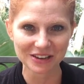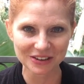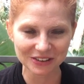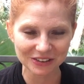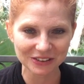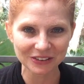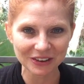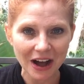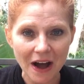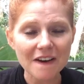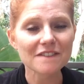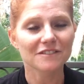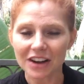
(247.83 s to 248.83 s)
to
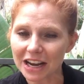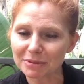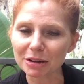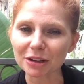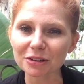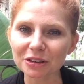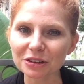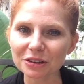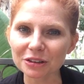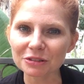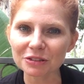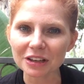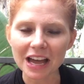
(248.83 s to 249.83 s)
find my
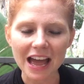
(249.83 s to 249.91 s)
groove,